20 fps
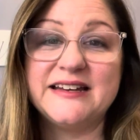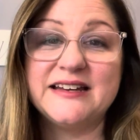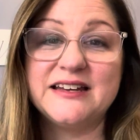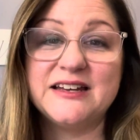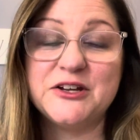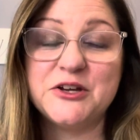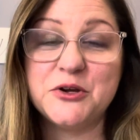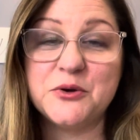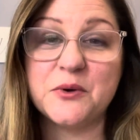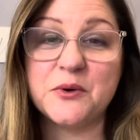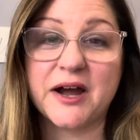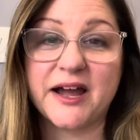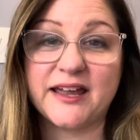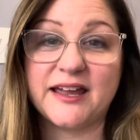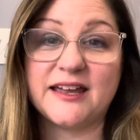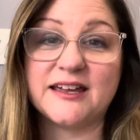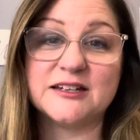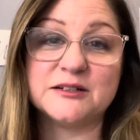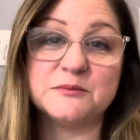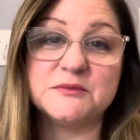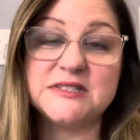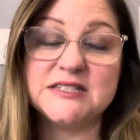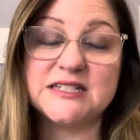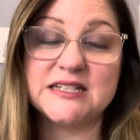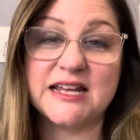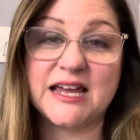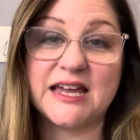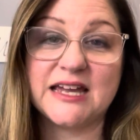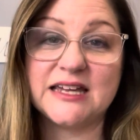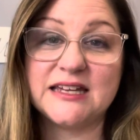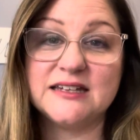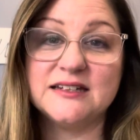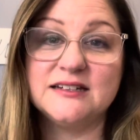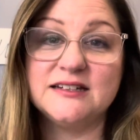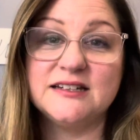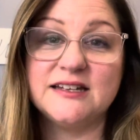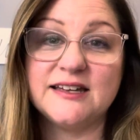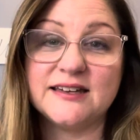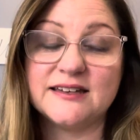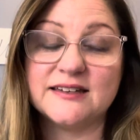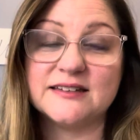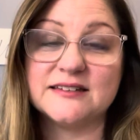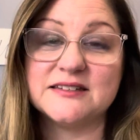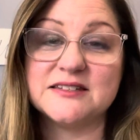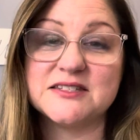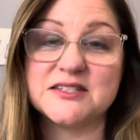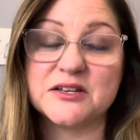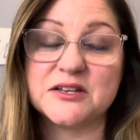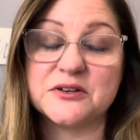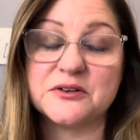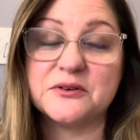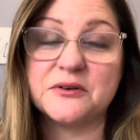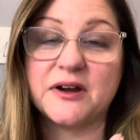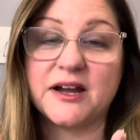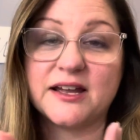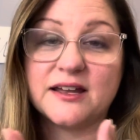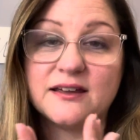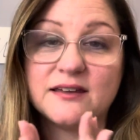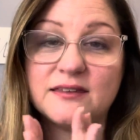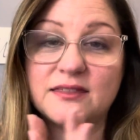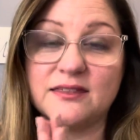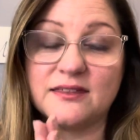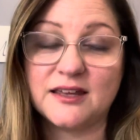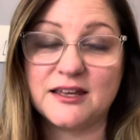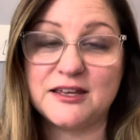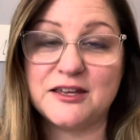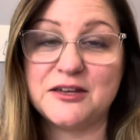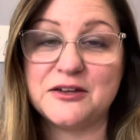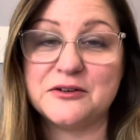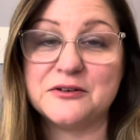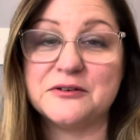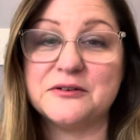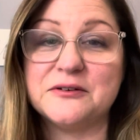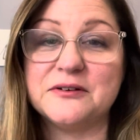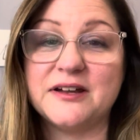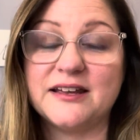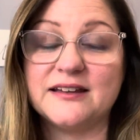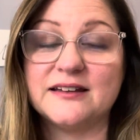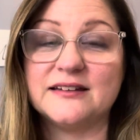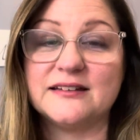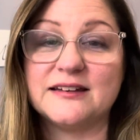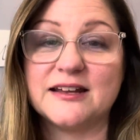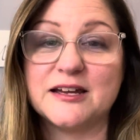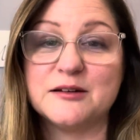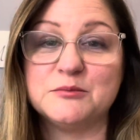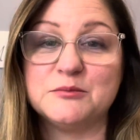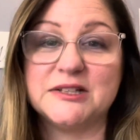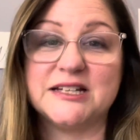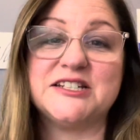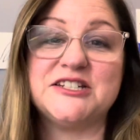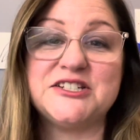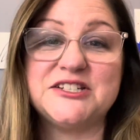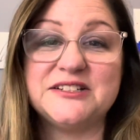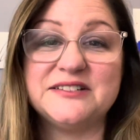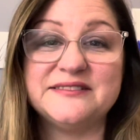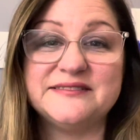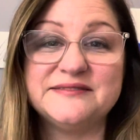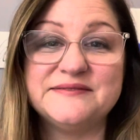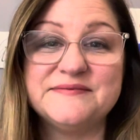who I am today. And so I thank you and I bless you.